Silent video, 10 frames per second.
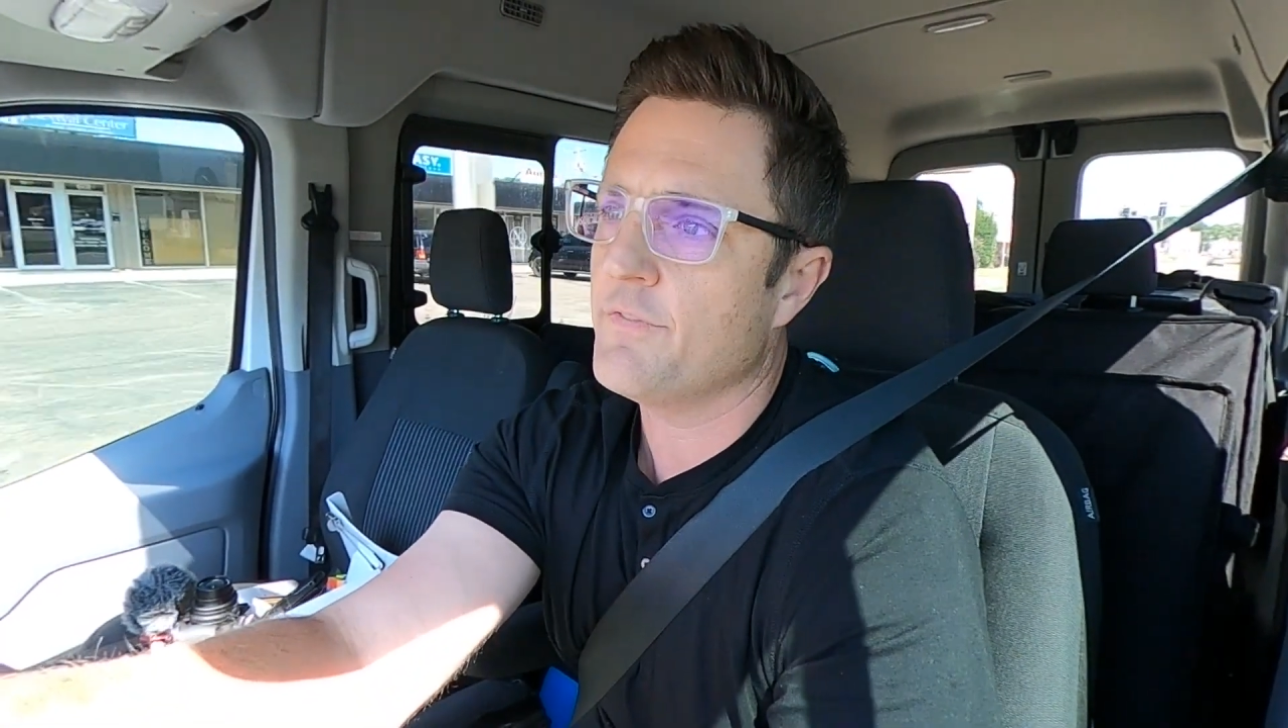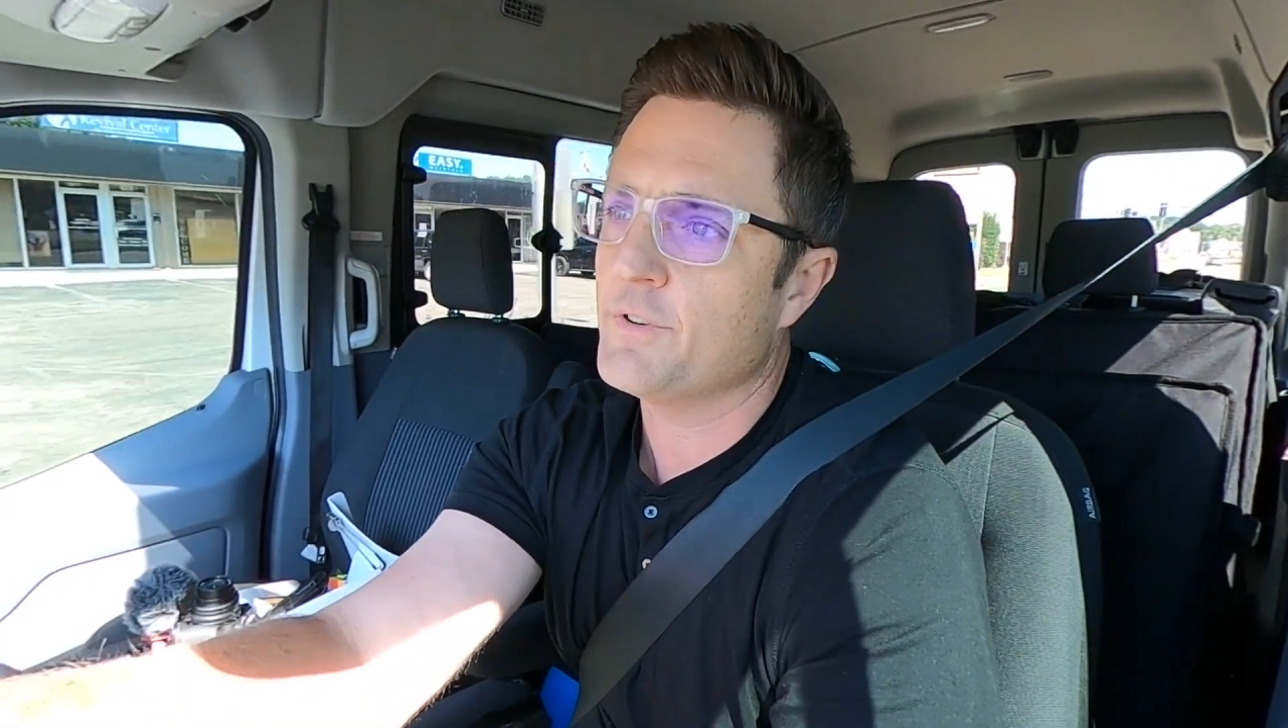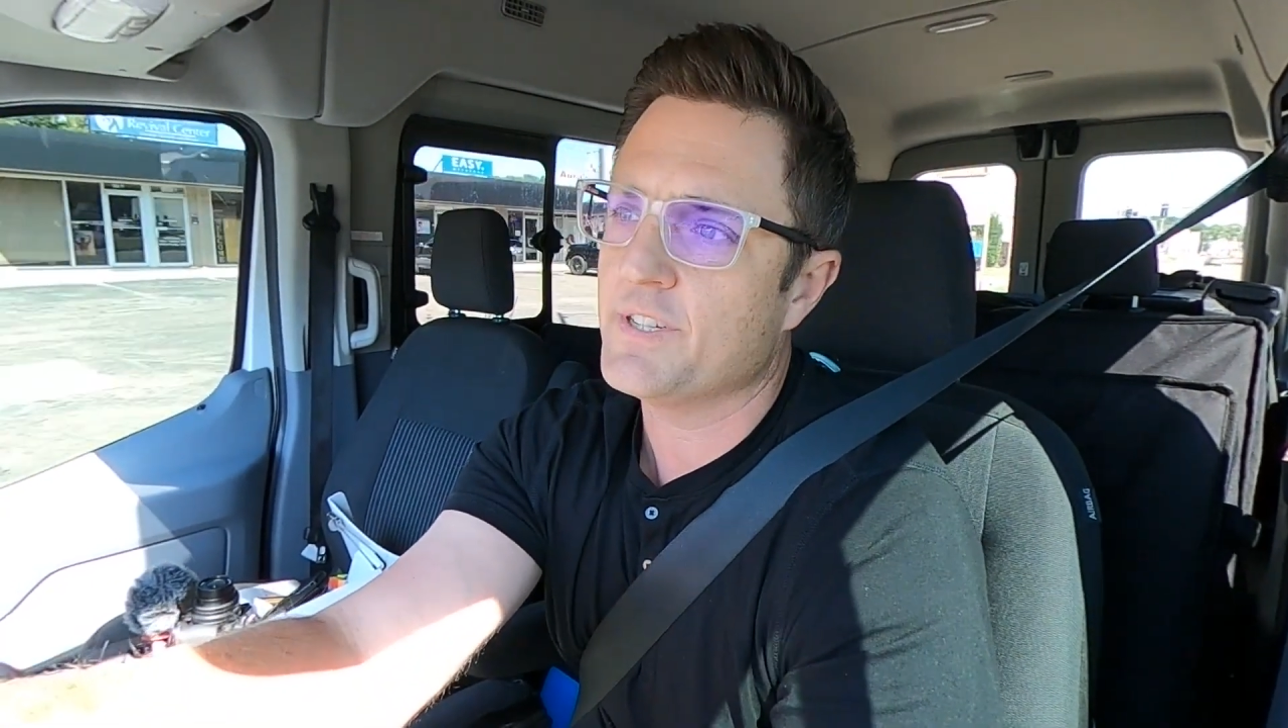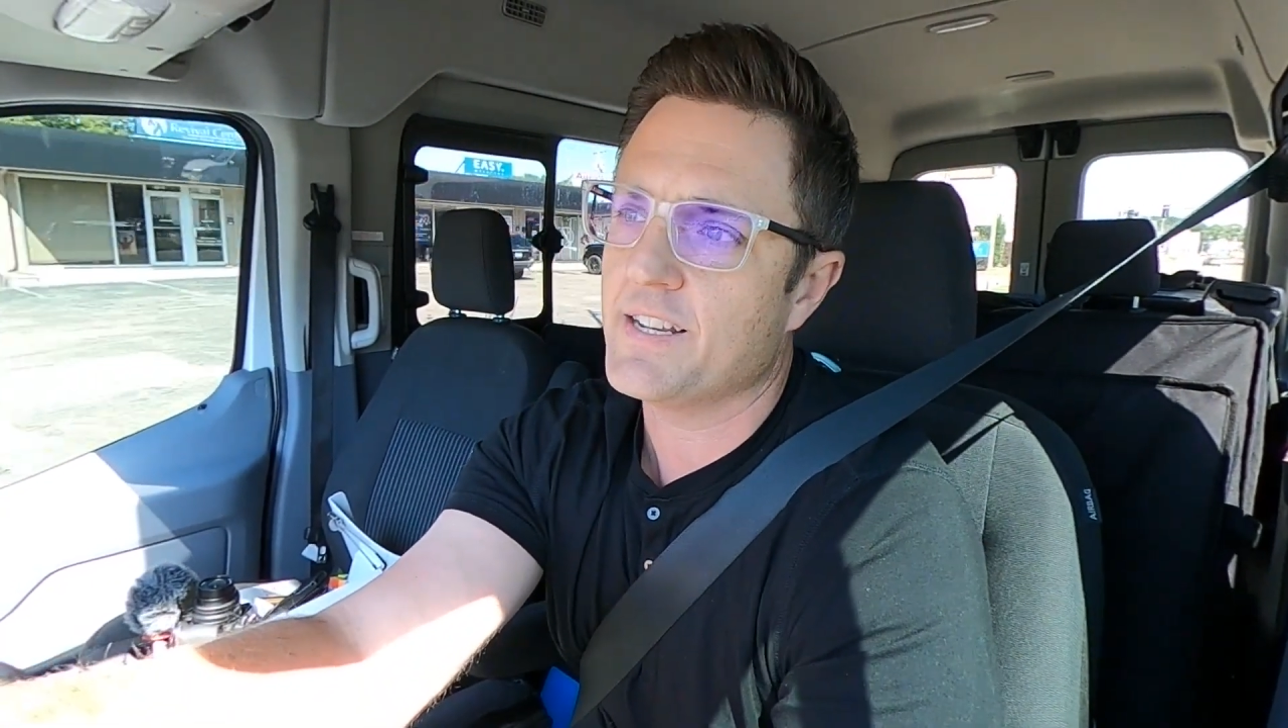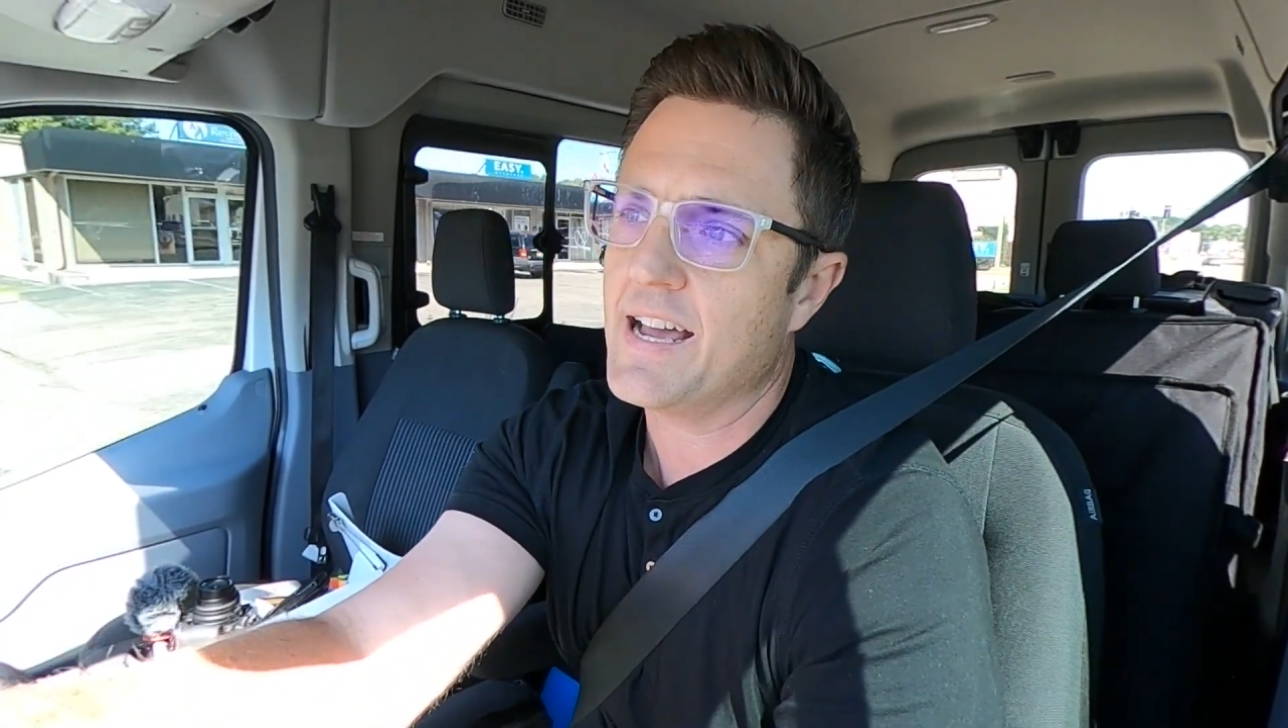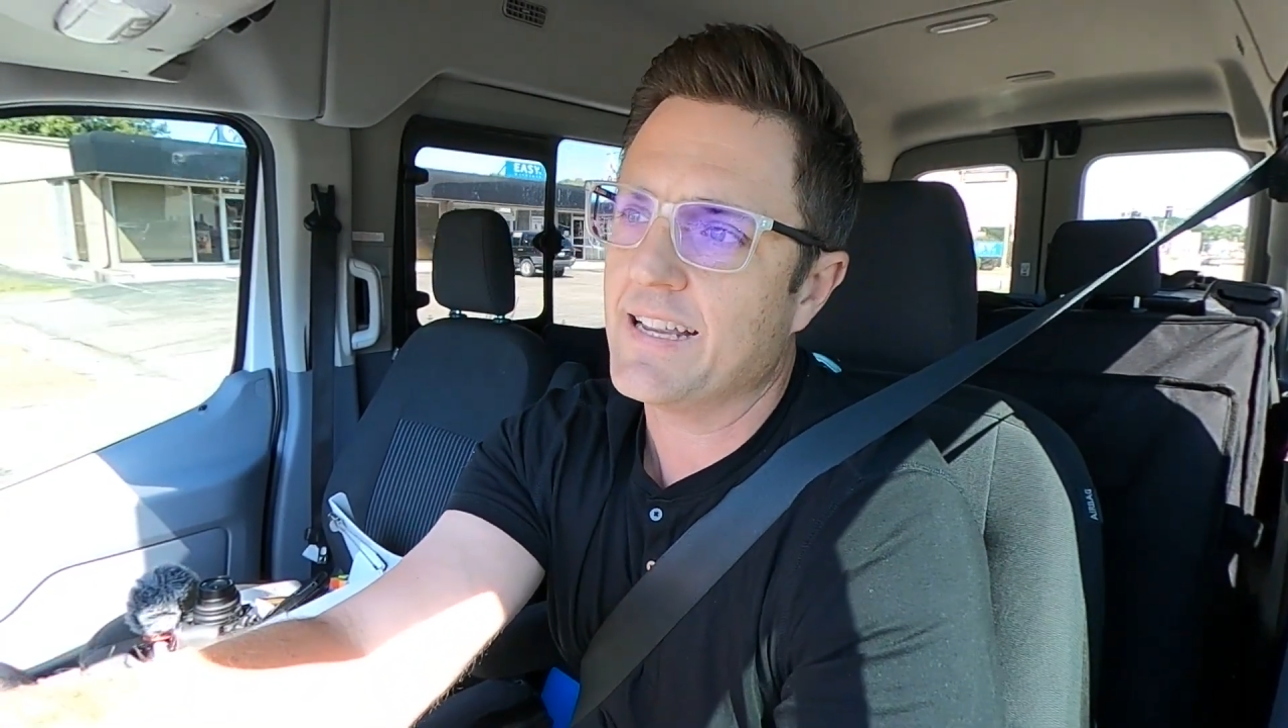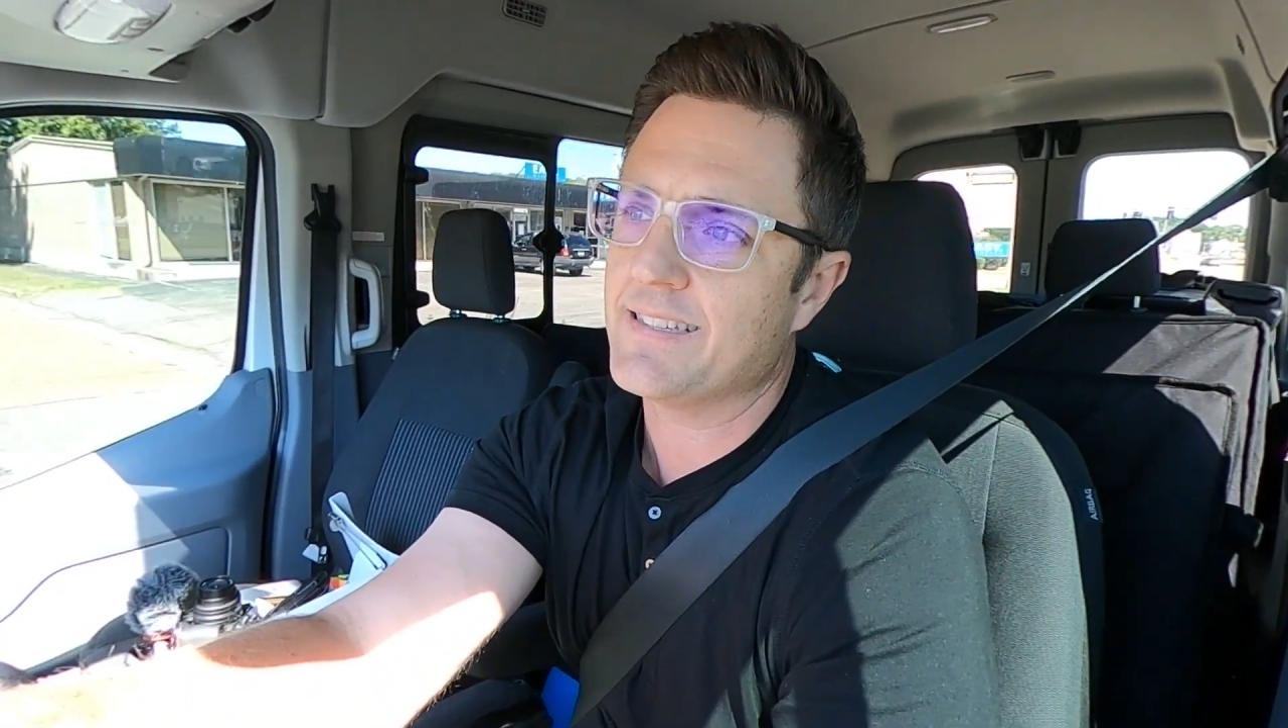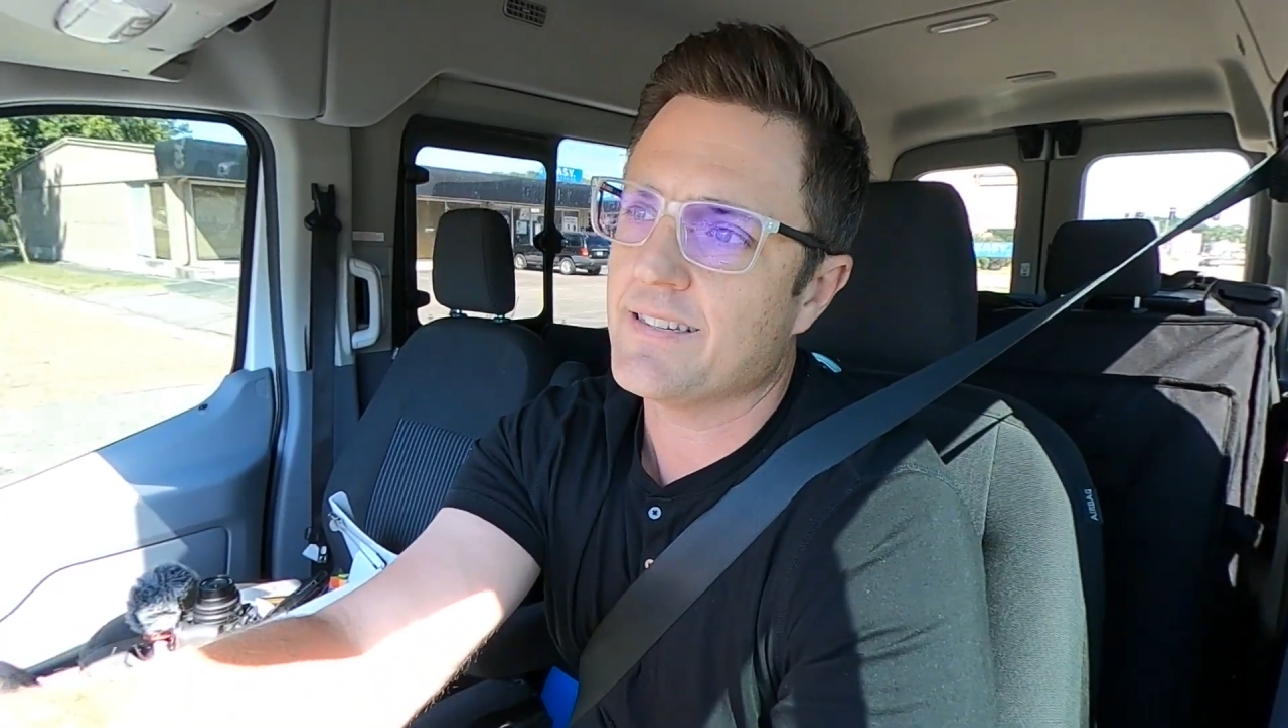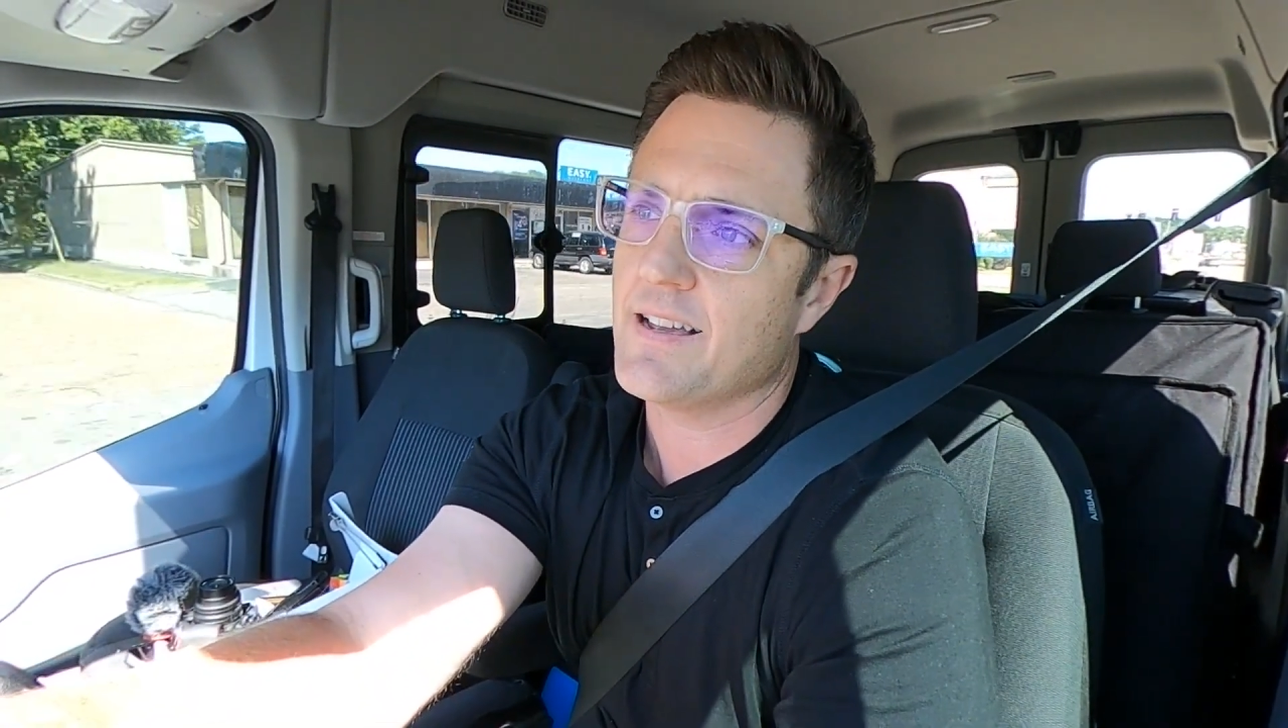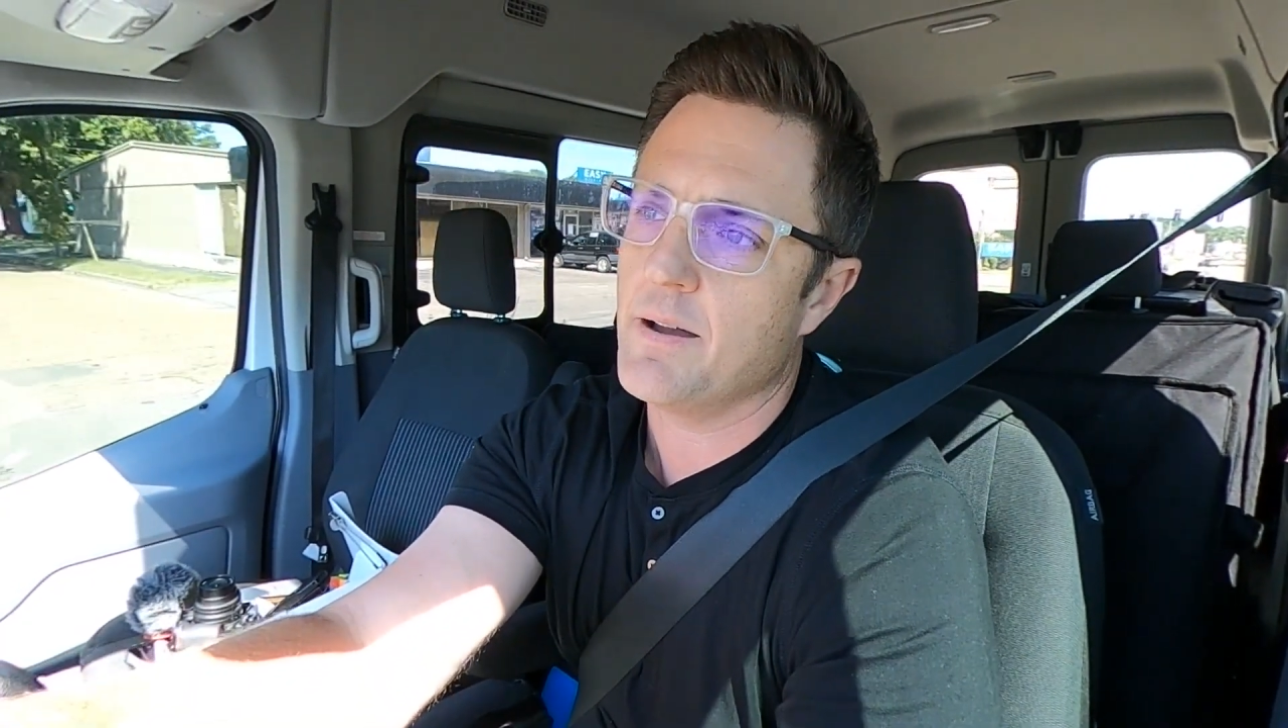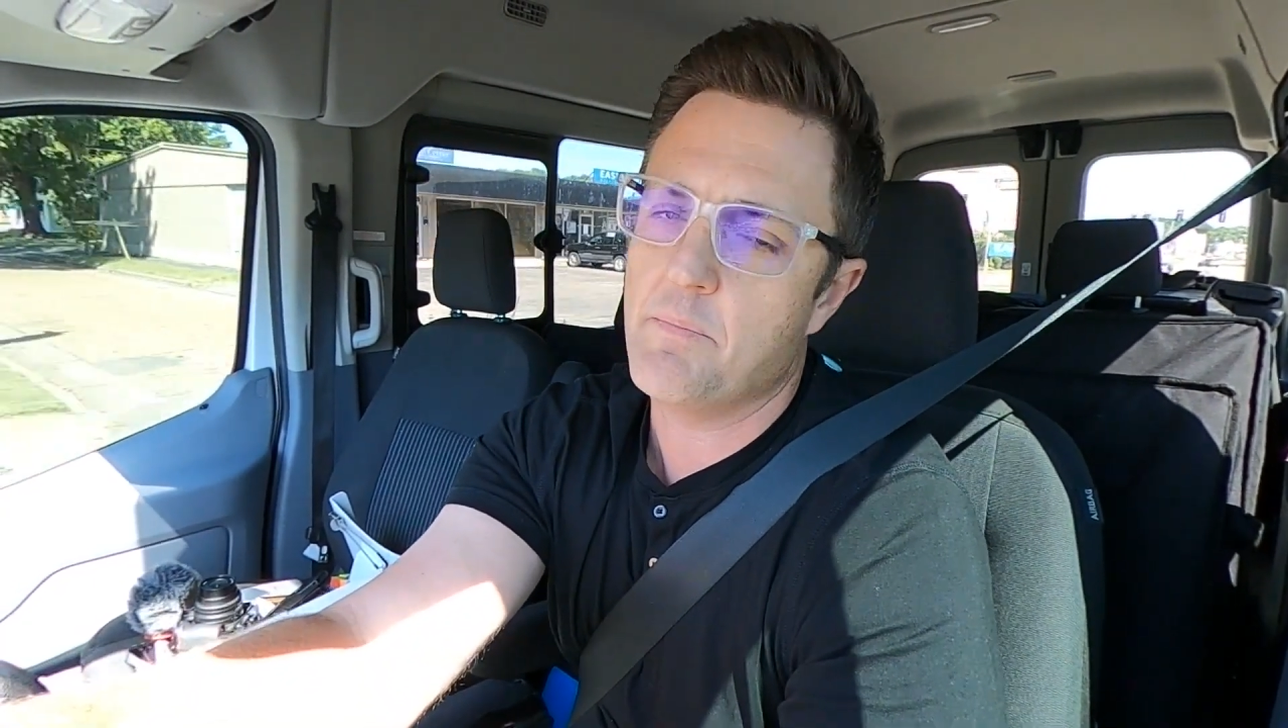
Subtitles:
for tonight's